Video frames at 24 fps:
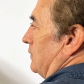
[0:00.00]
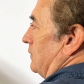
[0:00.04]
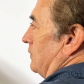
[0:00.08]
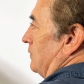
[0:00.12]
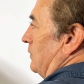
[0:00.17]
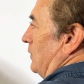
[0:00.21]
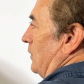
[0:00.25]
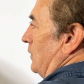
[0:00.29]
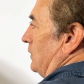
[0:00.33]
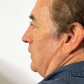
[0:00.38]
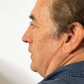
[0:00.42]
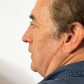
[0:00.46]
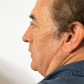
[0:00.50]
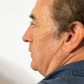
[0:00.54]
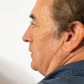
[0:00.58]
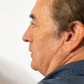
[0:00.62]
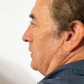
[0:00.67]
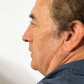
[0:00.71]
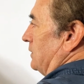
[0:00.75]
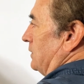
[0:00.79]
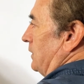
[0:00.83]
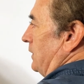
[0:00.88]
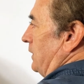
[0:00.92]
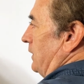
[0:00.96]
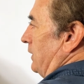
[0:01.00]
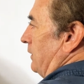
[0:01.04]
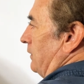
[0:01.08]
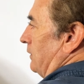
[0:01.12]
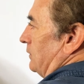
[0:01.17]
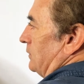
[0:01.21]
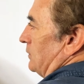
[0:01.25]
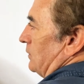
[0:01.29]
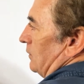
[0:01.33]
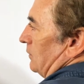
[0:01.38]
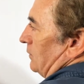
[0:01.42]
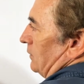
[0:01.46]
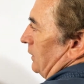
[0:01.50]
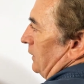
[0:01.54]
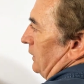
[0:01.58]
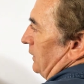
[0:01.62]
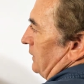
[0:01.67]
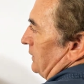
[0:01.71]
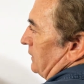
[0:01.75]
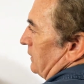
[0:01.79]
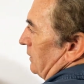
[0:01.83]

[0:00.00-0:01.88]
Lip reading: voltage here. So it is the